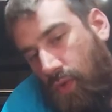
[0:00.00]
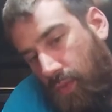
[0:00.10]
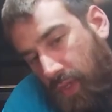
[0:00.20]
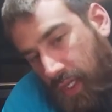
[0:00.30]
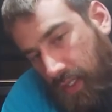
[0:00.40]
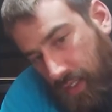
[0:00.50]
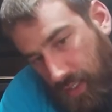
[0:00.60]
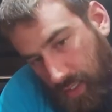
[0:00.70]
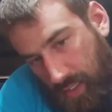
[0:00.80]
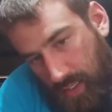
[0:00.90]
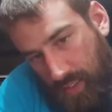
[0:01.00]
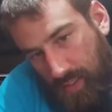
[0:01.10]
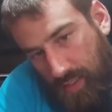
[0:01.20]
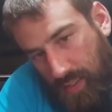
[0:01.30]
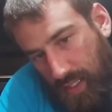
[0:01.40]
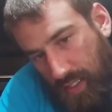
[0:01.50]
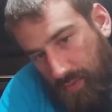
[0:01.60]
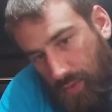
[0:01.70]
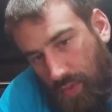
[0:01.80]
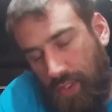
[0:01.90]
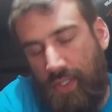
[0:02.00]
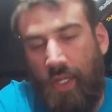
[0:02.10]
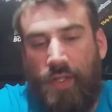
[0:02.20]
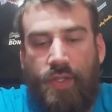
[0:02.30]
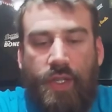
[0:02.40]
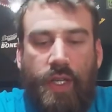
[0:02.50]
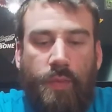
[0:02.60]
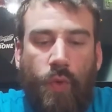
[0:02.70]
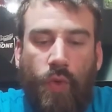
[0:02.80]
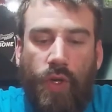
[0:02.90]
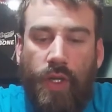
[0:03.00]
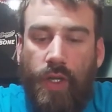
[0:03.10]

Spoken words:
I mean, it's not even really touching anymore.